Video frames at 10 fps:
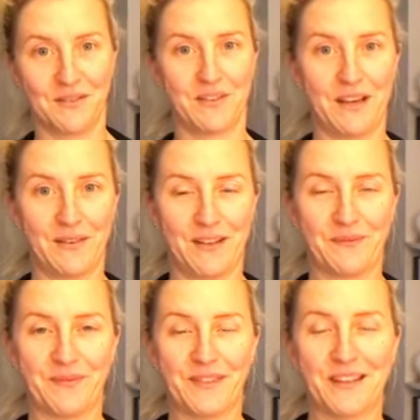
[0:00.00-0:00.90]
of our
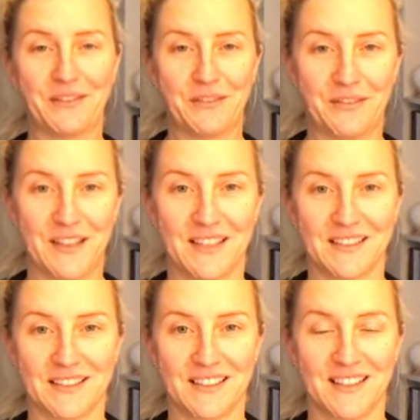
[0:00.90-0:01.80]
feet.